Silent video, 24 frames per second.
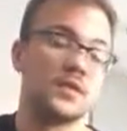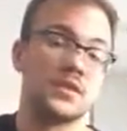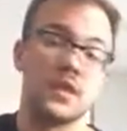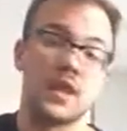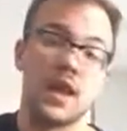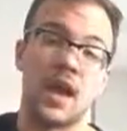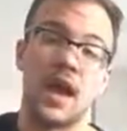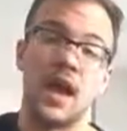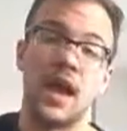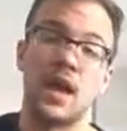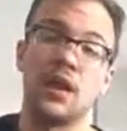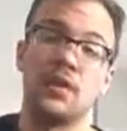
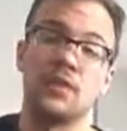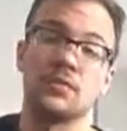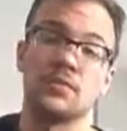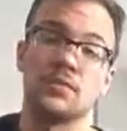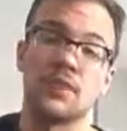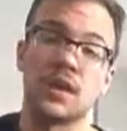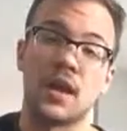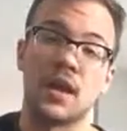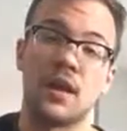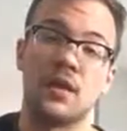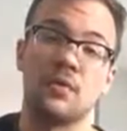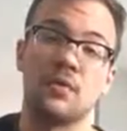down,
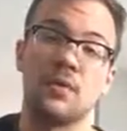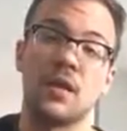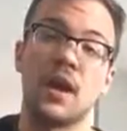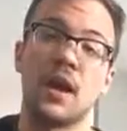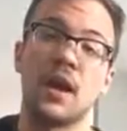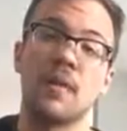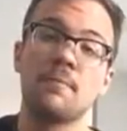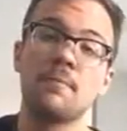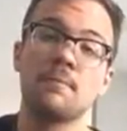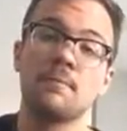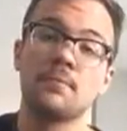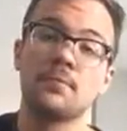down,
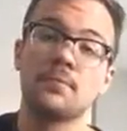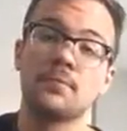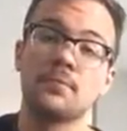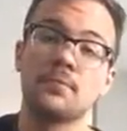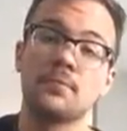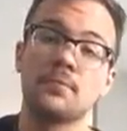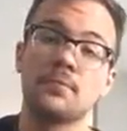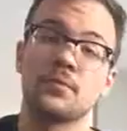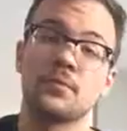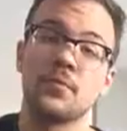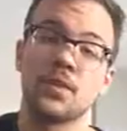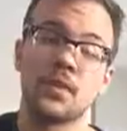up,
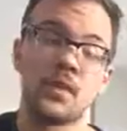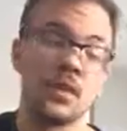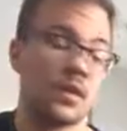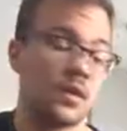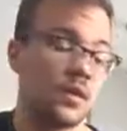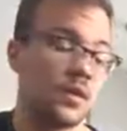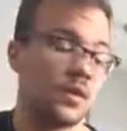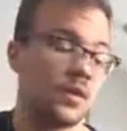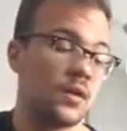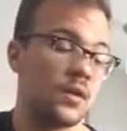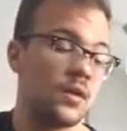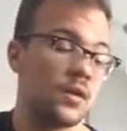
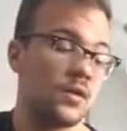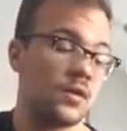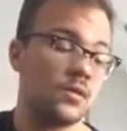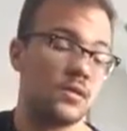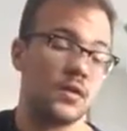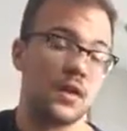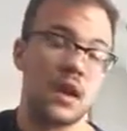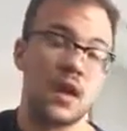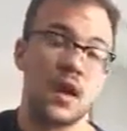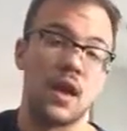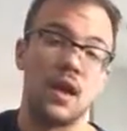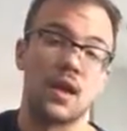
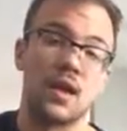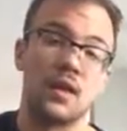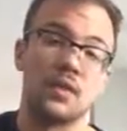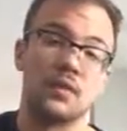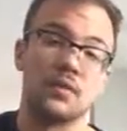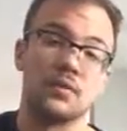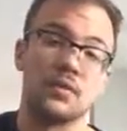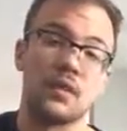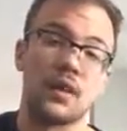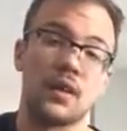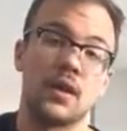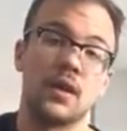
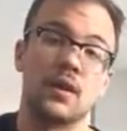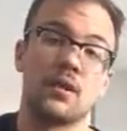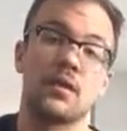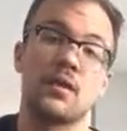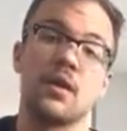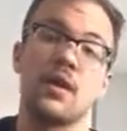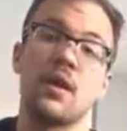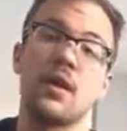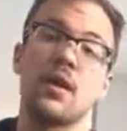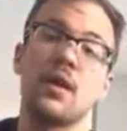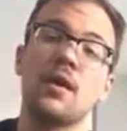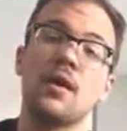down, down,
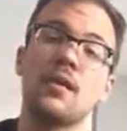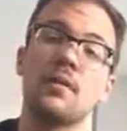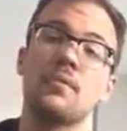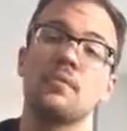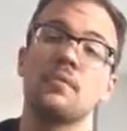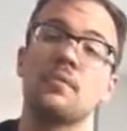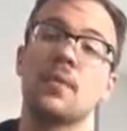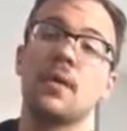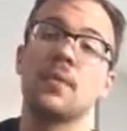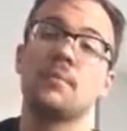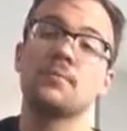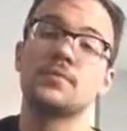
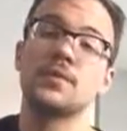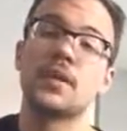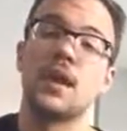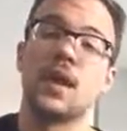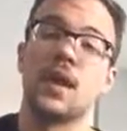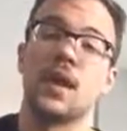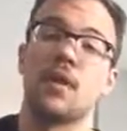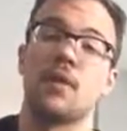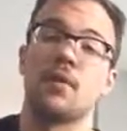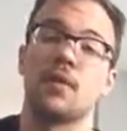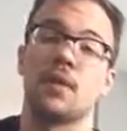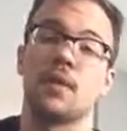up,
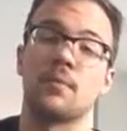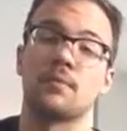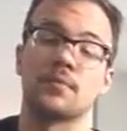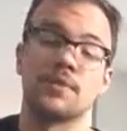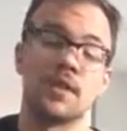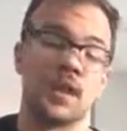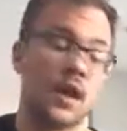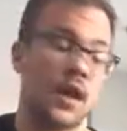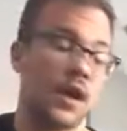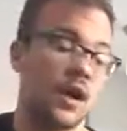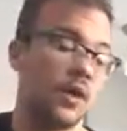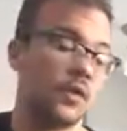
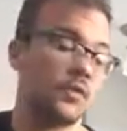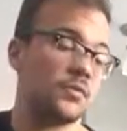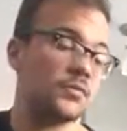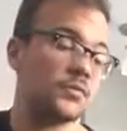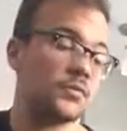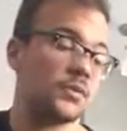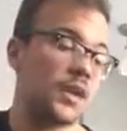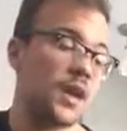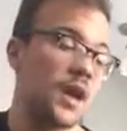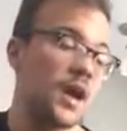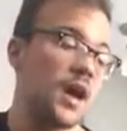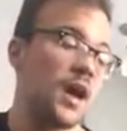
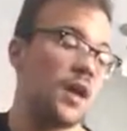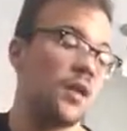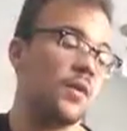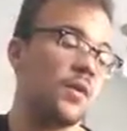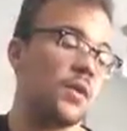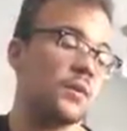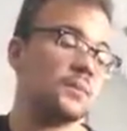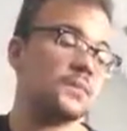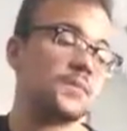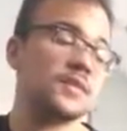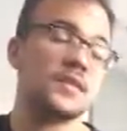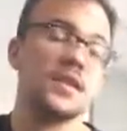down, down,
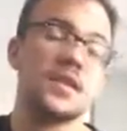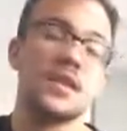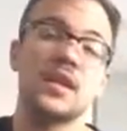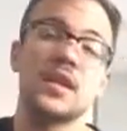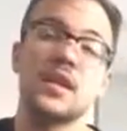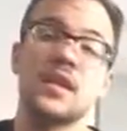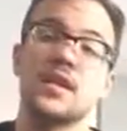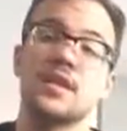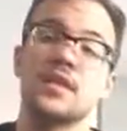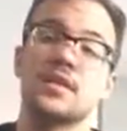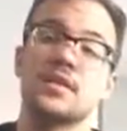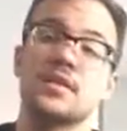up,
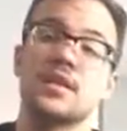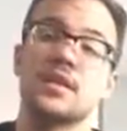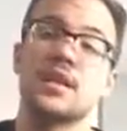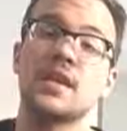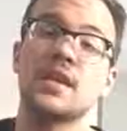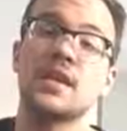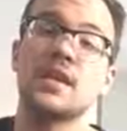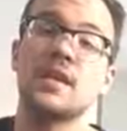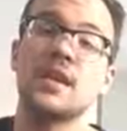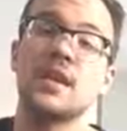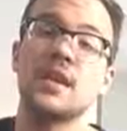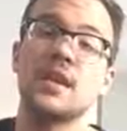C,
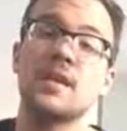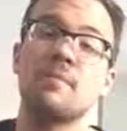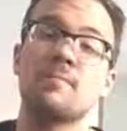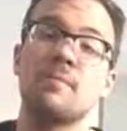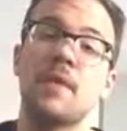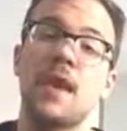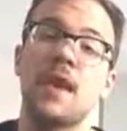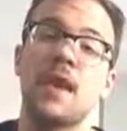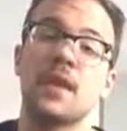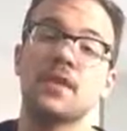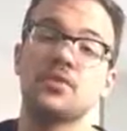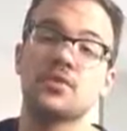D, E
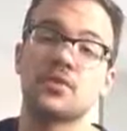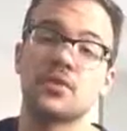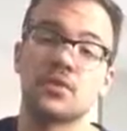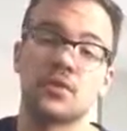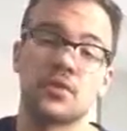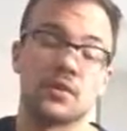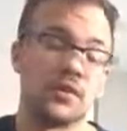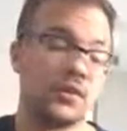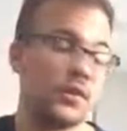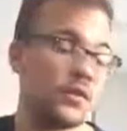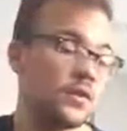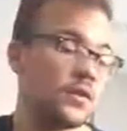
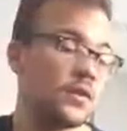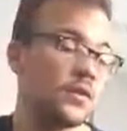major.